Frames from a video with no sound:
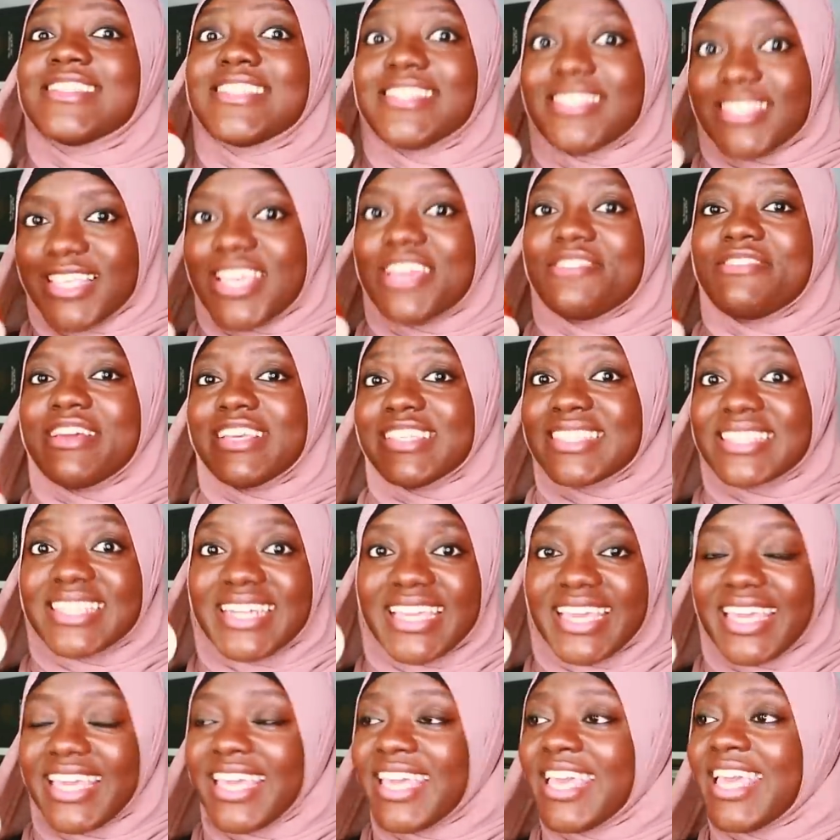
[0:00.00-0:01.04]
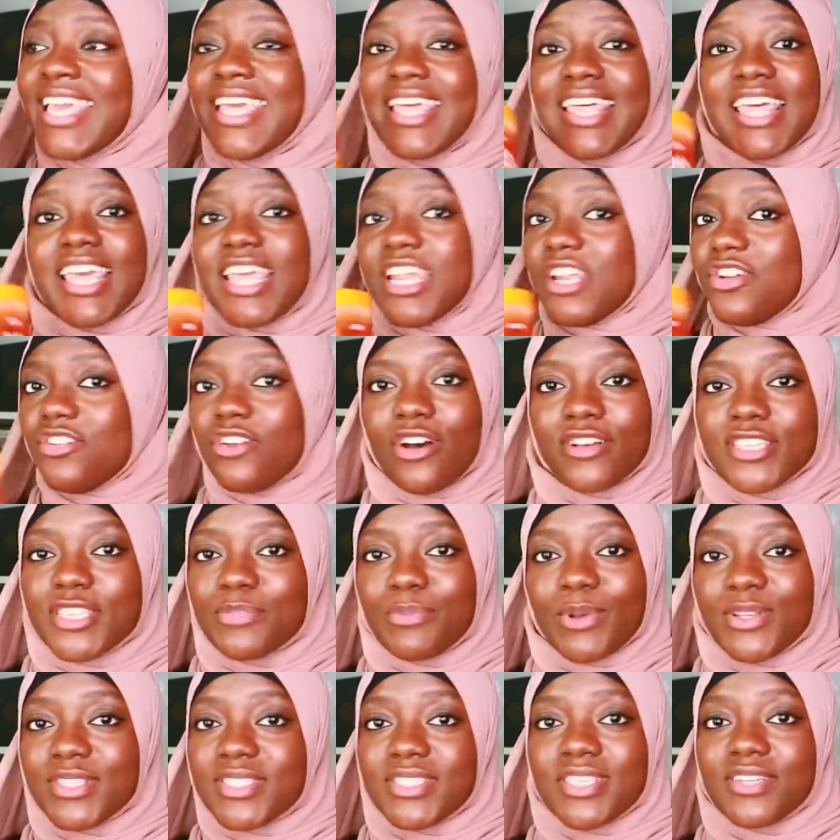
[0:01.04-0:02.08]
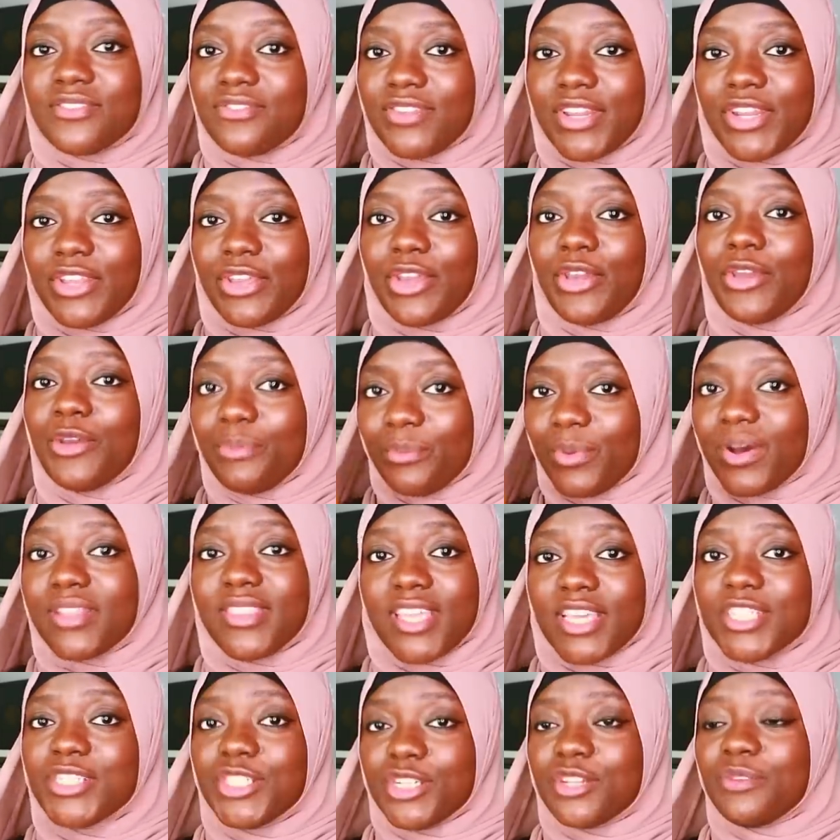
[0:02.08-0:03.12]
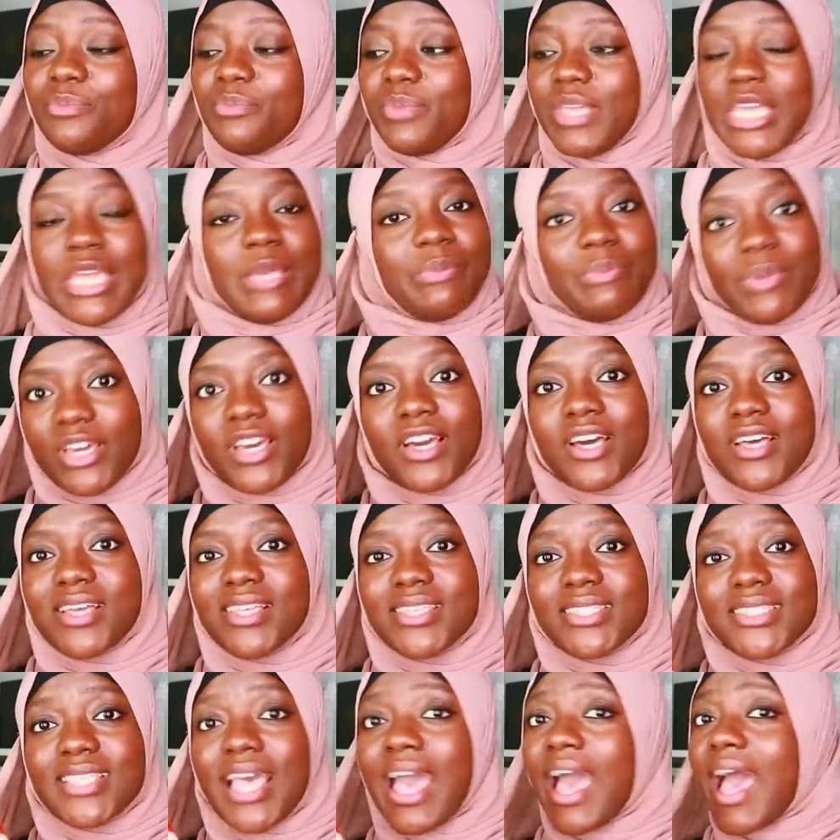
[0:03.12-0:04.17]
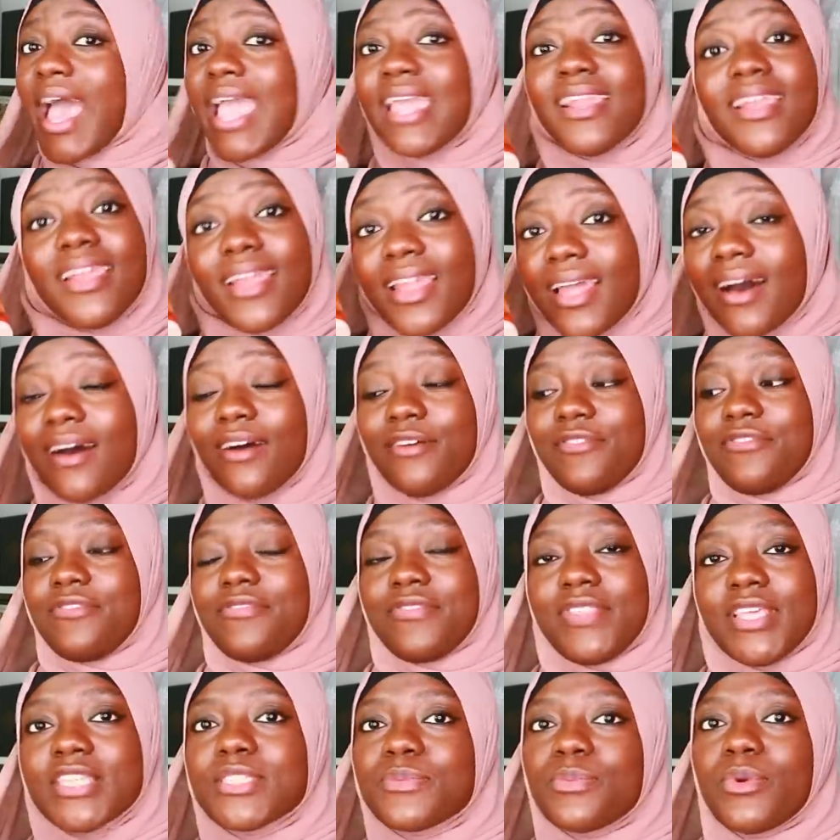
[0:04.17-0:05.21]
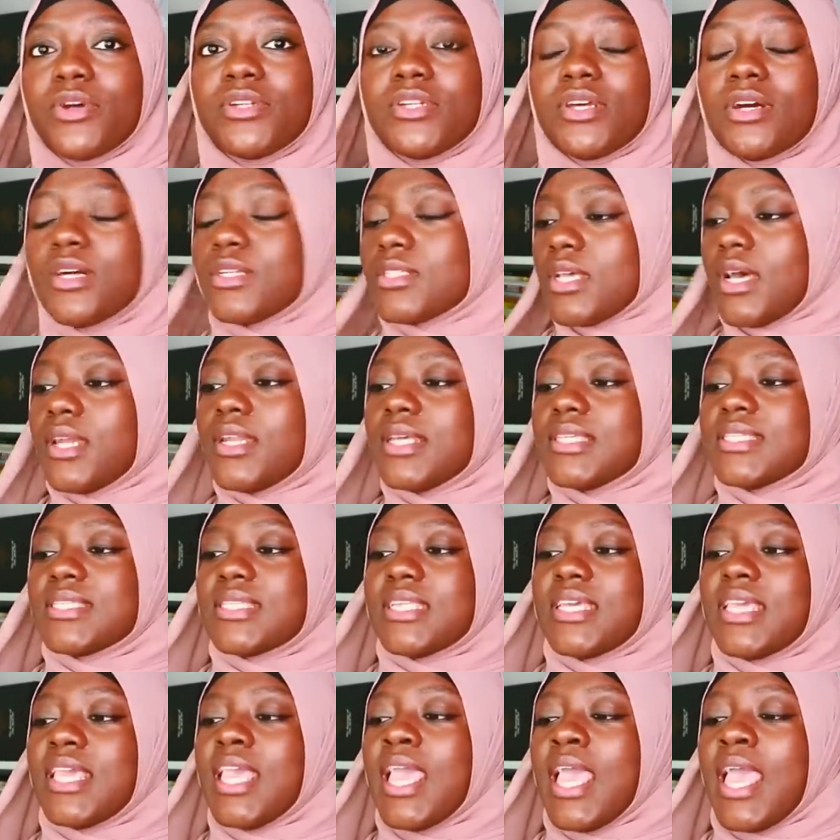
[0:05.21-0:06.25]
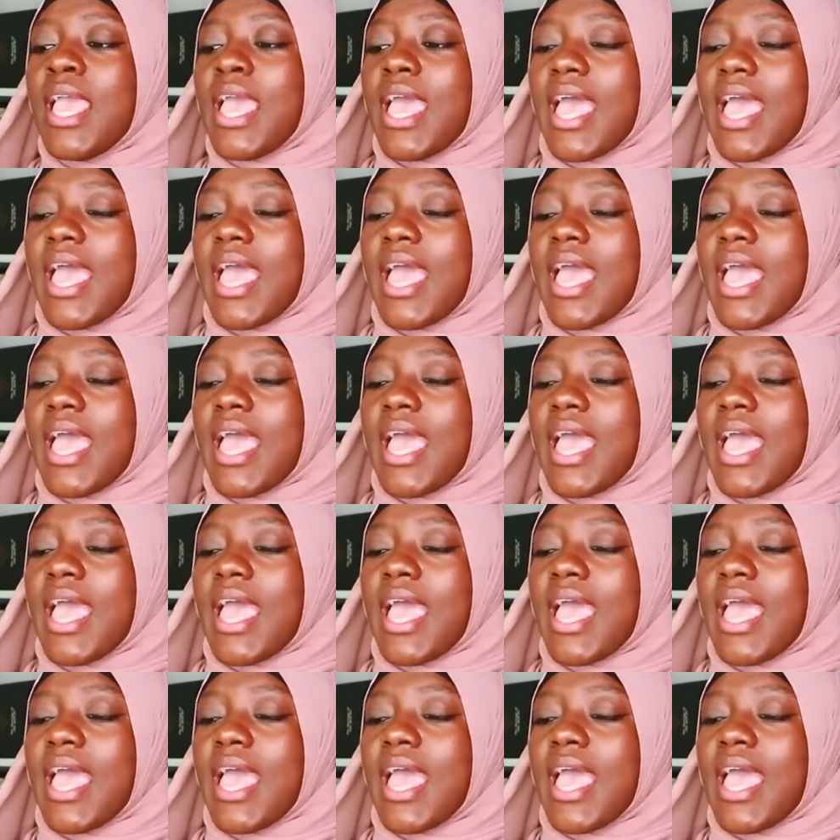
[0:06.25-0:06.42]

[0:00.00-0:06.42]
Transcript: seriously not a sponsored video but they should be because i love this product honestly